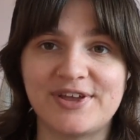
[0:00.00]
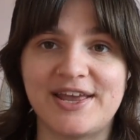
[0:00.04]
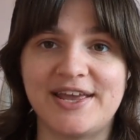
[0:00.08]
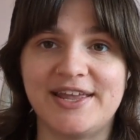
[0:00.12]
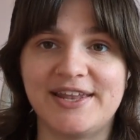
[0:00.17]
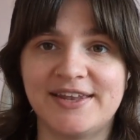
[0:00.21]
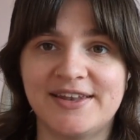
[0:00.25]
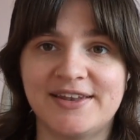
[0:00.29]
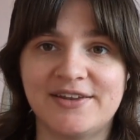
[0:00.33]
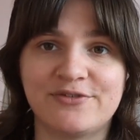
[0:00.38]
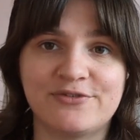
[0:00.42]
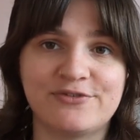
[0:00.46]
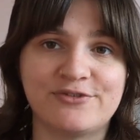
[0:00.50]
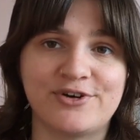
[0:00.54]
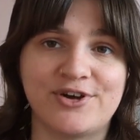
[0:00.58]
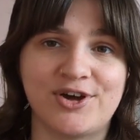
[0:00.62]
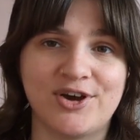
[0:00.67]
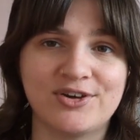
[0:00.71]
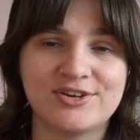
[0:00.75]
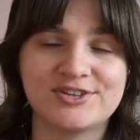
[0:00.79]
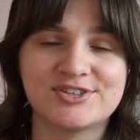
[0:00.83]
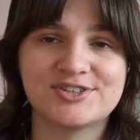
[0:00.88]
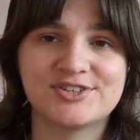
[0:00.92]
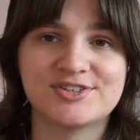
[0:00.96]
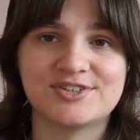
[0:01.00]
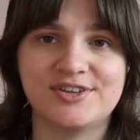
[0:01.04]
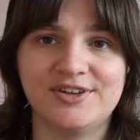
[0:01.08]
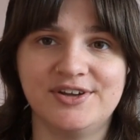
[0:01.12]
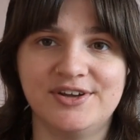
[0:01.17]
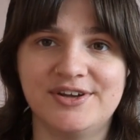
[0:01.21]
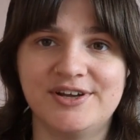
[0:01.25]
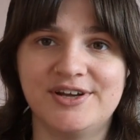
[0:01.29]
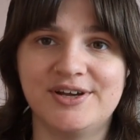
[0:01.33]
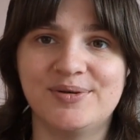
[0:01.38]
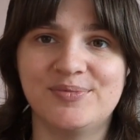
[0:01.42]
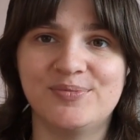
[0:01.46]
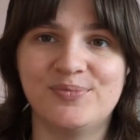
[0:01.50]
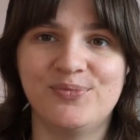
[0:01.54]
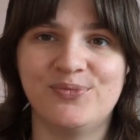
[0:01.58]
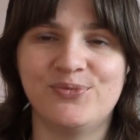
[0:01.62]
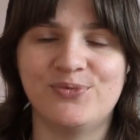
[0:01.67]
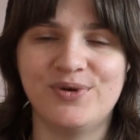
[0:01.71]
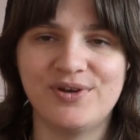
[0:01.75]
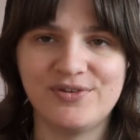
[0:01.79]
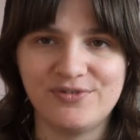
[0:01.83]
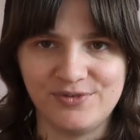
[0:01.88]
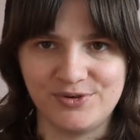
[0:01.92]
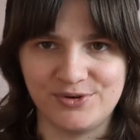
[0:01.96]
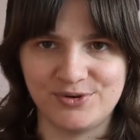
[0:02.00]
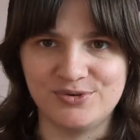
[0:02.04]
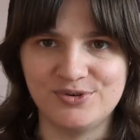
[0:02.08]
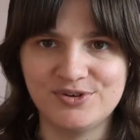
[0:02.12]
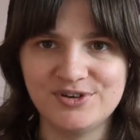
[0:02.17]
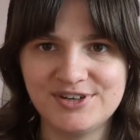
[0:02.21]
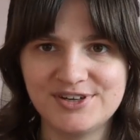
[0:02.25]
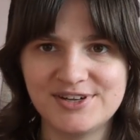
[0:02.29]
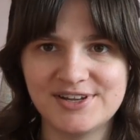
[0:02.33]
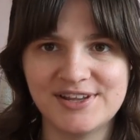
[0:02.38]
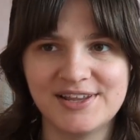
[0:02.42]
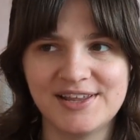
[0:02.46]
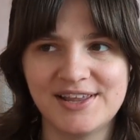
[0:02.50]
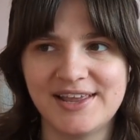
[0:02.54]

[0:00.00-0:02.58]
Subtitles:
and a fox with a hood.